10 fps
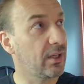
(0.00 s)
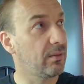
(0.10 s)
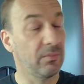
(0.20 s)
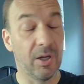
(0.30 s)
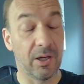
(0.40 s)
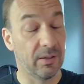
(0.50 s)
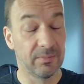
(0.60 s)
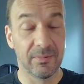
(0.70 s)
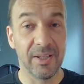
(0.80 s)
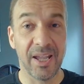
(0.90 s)
and
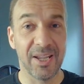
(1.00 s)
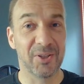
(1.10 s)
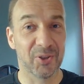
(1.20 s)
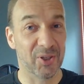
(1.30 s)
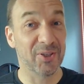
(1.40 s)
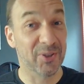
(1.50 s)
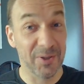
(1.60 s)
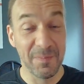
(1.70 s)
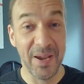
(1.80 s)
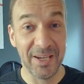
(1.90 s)
it's just
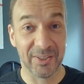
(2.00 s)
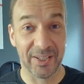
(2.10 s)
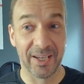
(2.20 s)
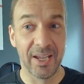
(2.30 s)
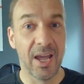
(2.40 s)
amazing.